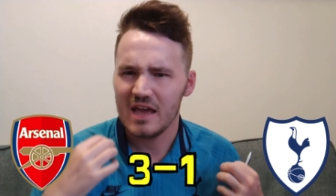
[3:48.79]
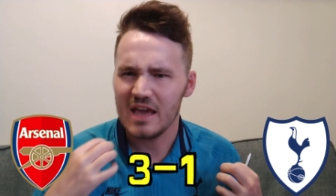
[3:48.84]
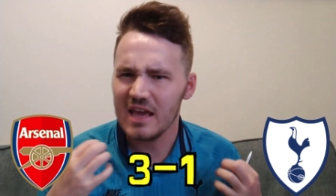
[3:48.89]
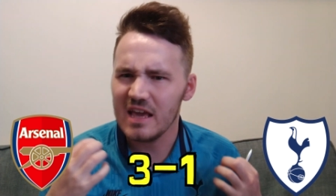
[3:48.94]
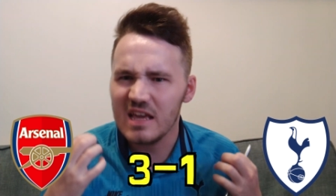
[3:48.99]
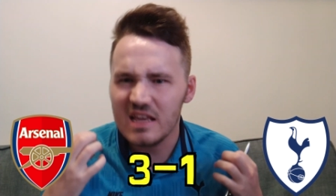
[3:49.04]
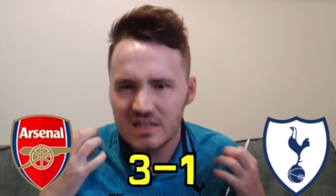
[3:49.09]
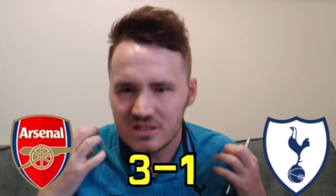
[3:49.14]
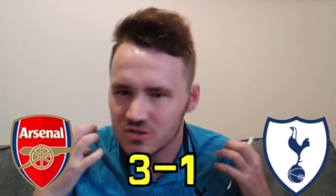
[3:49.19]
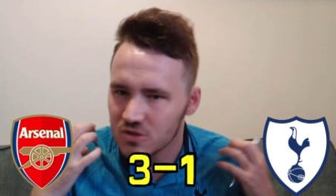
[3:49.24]

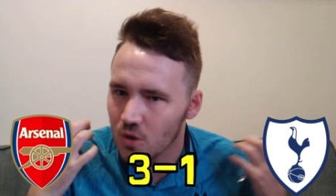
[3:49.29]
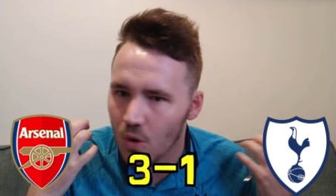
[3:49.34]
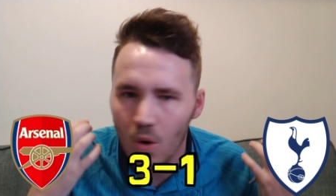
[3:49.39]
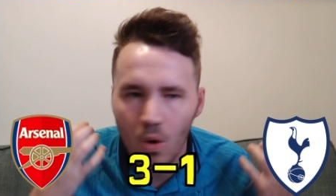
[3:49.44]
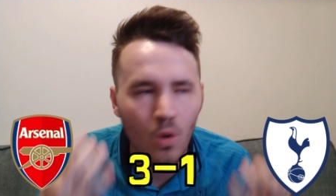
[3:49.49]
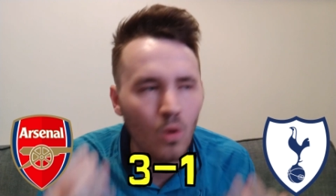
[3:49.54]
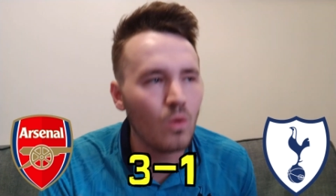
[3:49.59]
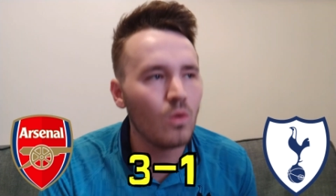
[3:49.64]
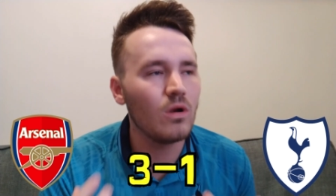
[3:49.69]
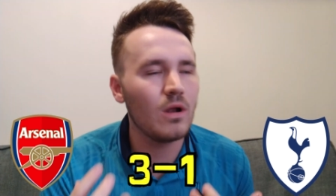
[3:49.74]
It's
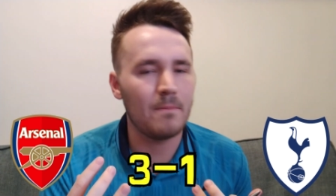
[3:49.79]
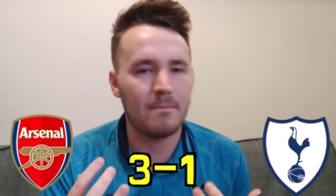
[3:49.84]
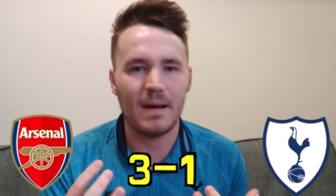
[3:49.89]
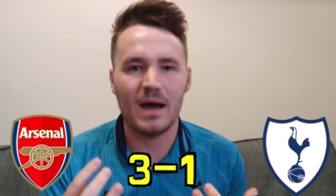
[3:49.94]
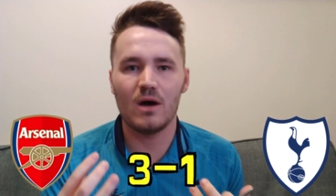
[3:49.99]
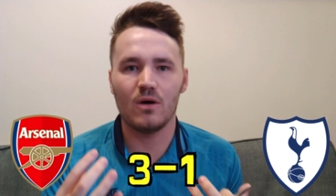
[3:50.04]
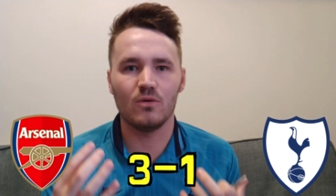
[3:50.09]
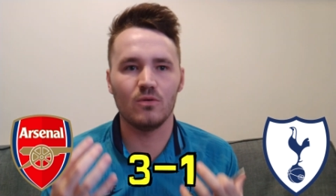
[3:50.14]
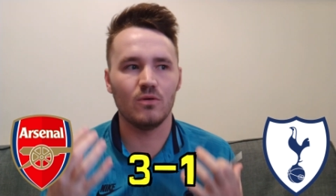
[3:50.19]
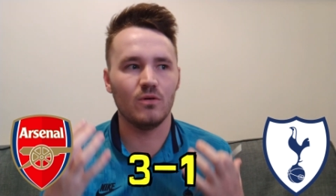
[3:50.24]
all
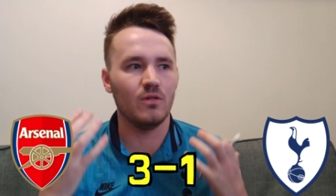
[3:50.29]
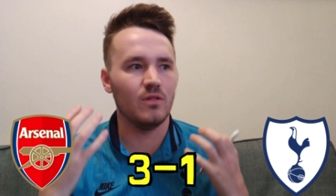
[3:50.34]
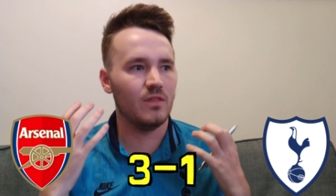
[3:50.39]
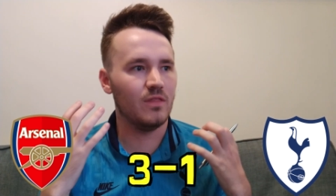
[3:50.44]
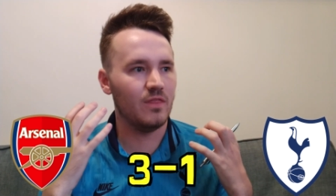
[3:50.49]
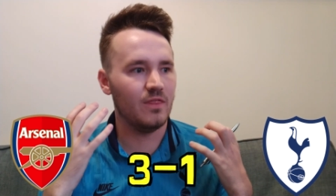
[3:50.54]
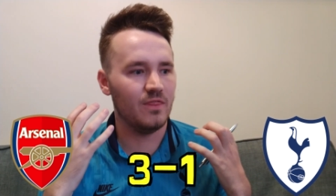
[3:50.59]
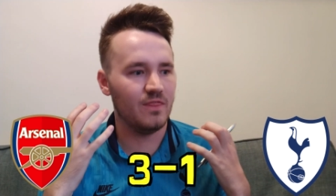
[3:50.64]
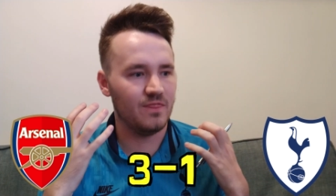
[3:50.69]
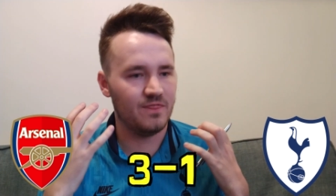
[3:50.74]
about
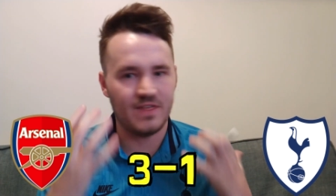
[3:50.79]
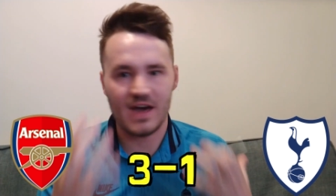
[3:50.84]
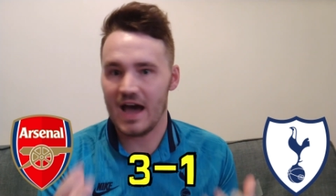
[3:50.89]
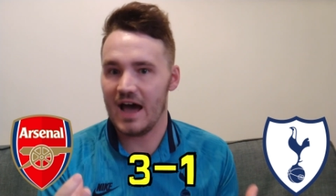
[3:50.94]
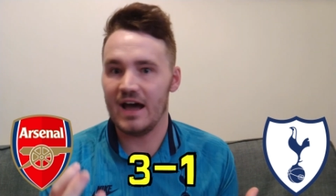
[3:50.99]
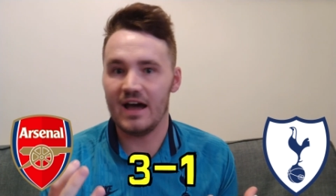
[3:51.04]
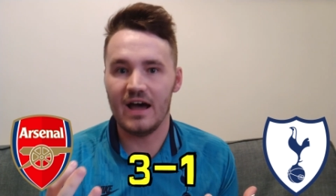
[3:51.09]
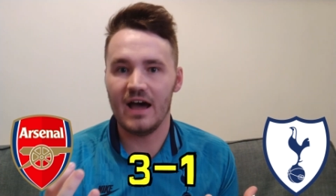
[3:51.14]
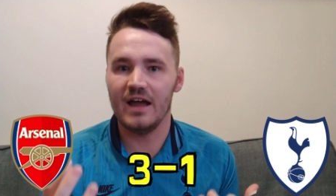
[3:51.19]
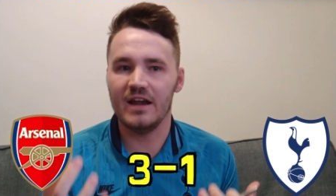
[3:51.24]

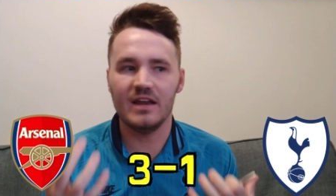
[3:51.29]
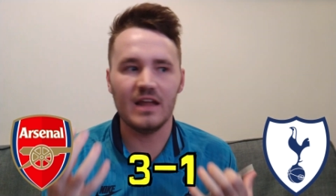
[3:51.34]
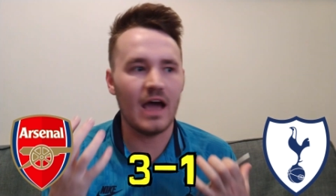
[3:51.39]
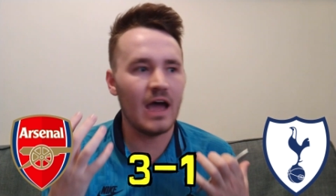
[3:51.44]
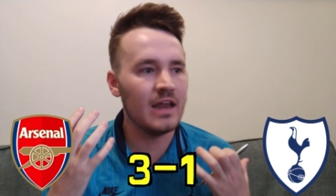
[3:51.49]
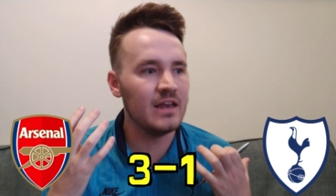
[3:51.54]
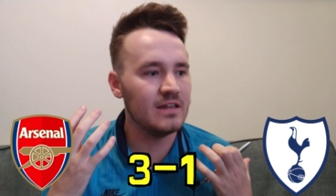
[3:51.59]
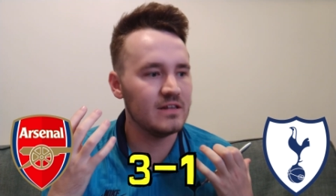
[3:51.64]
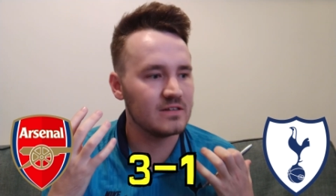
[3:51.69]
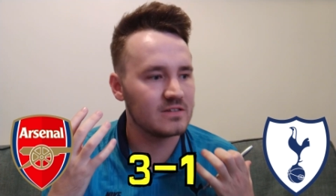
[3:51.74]
that, and
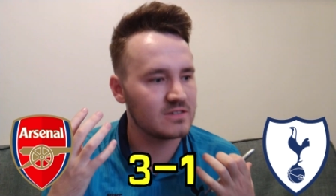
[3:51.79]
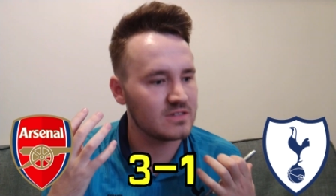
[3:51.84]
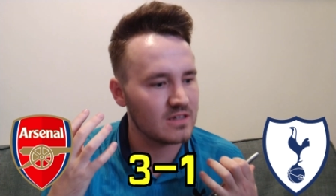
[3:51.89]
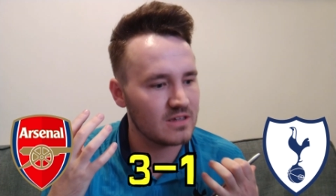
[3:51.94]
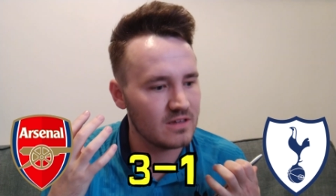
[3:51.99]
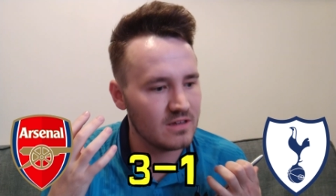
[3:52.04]
and